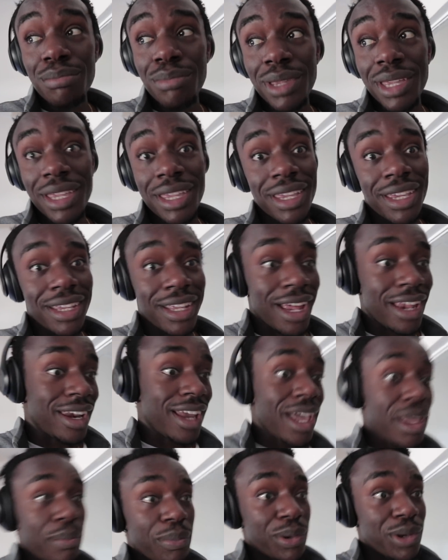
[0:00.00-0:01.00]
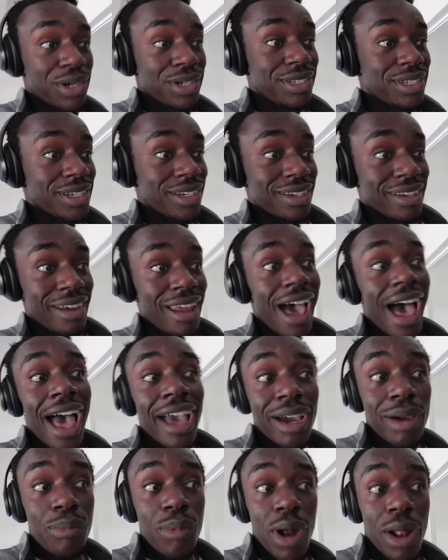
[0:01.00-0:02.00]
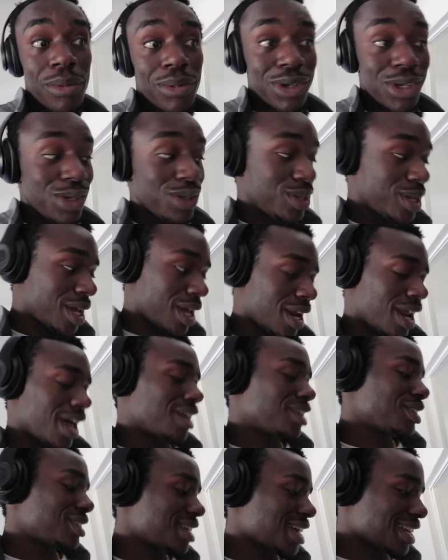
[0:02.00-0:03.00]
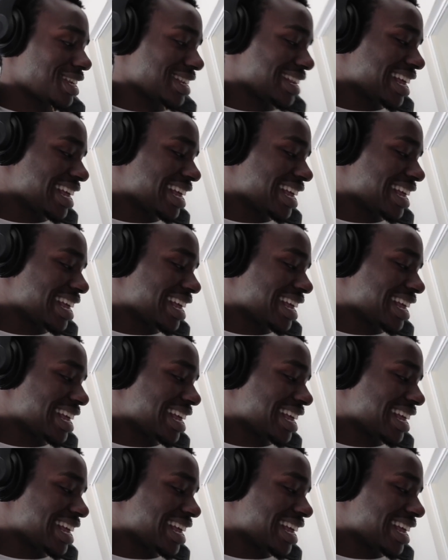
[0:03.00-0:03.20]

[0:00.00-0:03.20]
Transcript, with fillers: being a night person, I could probably do that. I just had to